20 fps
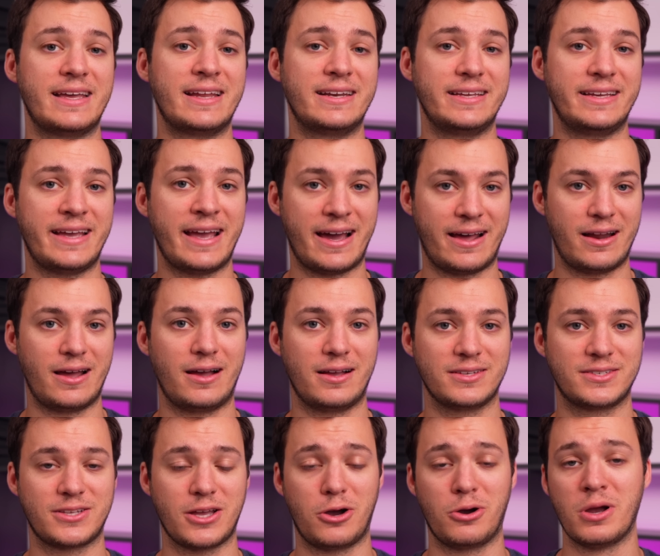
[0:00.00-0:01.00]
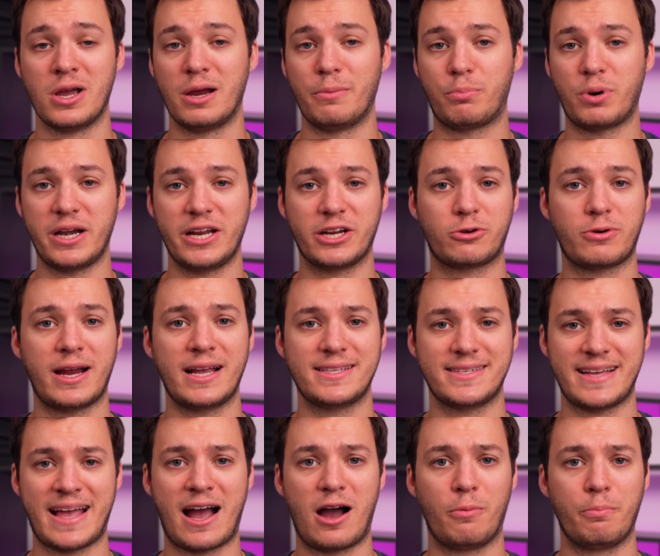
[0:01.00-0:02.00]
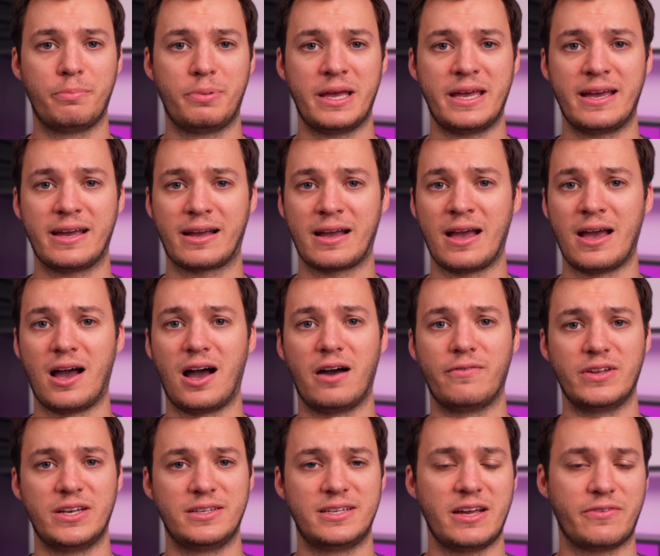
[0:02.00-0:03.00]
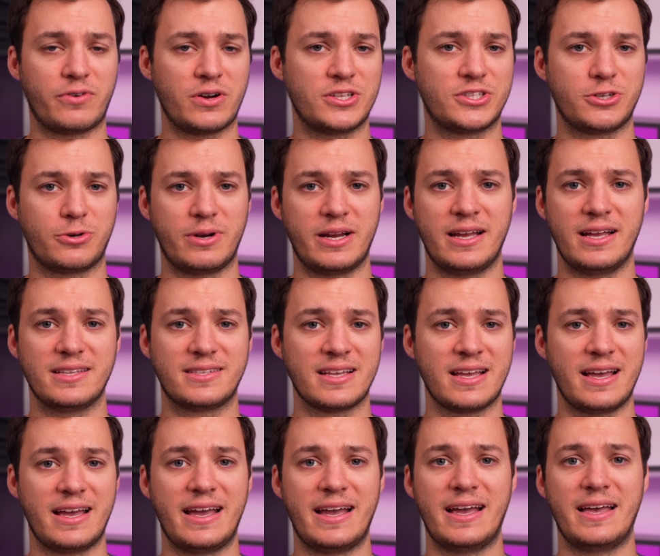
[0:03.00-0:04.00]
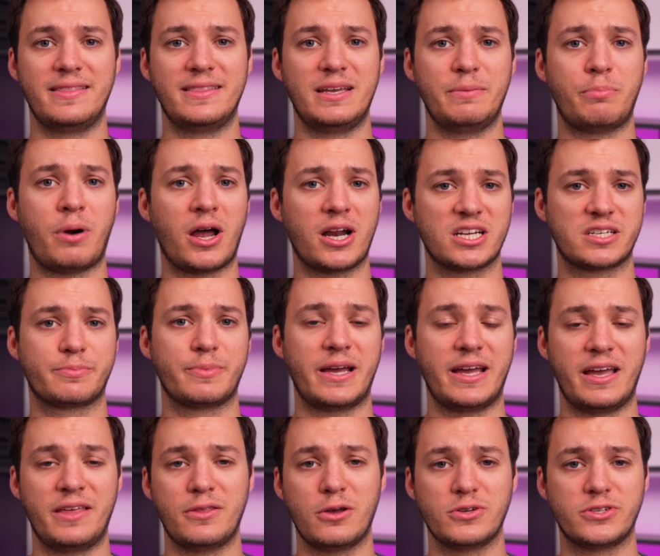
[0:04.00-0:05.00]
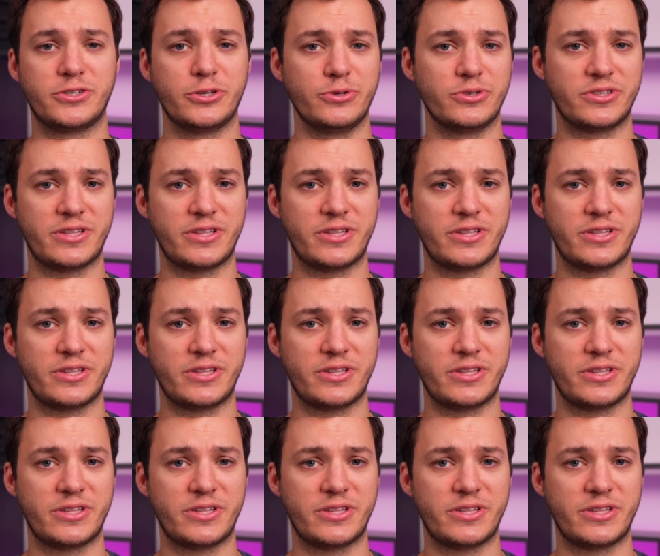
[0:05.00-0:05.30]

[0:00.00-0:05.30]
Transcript: Indiana. So pretty crazy how big of a difference there is in the punishment in those two